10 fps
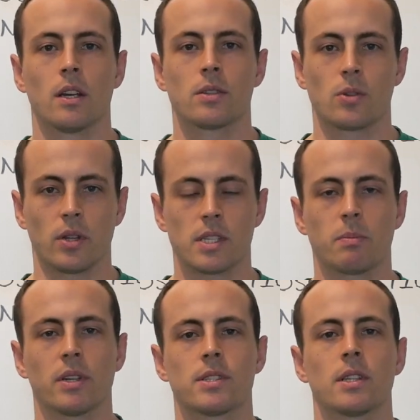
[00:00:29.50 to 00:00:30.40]
So this
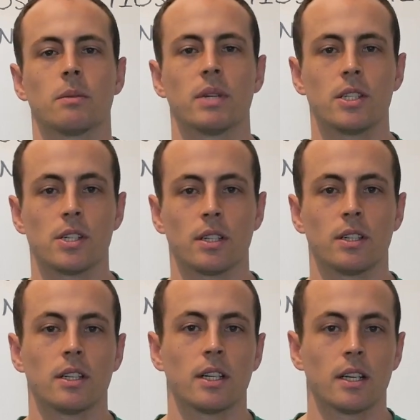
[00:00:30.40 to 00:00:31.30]
puts the
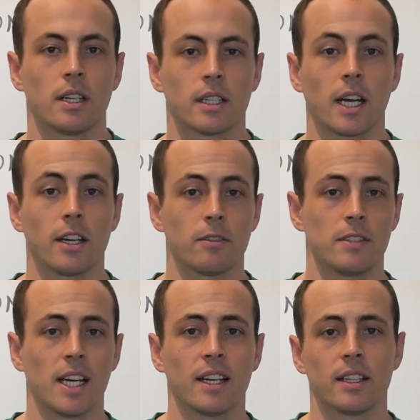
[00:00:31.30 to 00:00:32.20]
Pigeon kind of
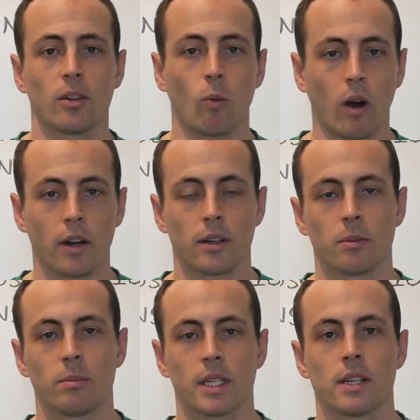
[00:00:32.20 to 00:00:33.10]
dead in the water
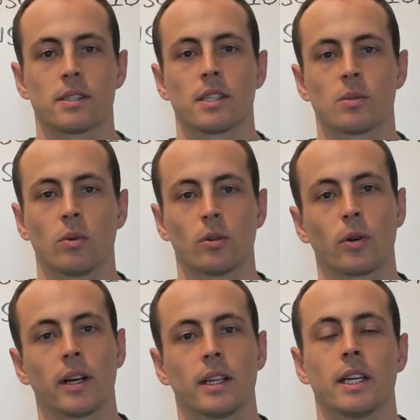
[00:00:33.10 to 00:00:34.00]
because this will
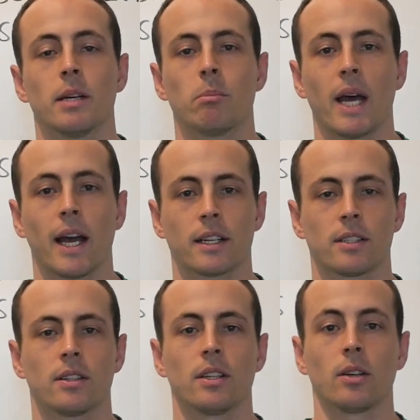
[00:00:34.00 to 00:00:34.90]
greatly impact
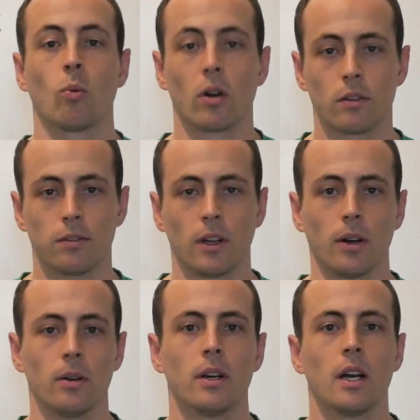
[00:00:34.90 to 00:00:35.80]
the
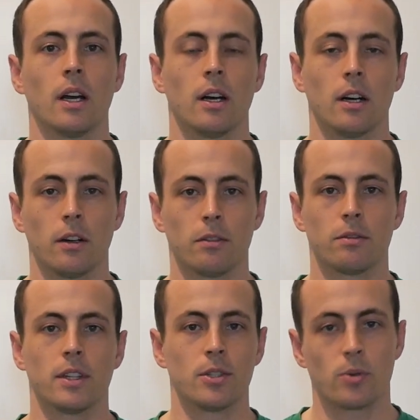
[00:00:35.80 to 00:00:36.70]
workflow
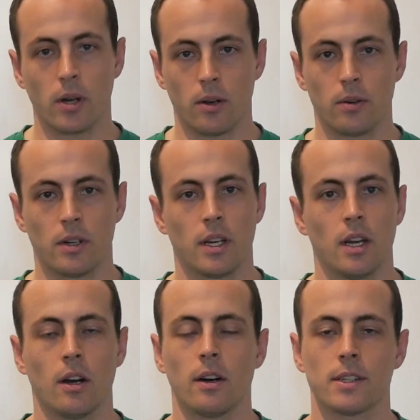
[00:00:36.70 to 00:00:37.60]
of the drone
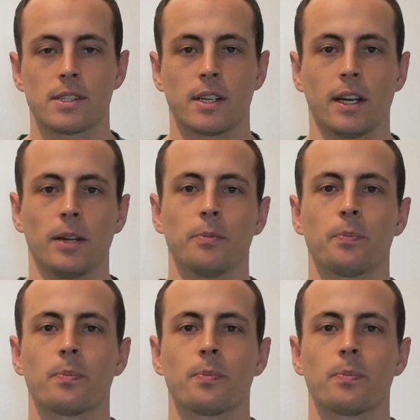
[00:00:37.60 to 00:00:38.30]
on set.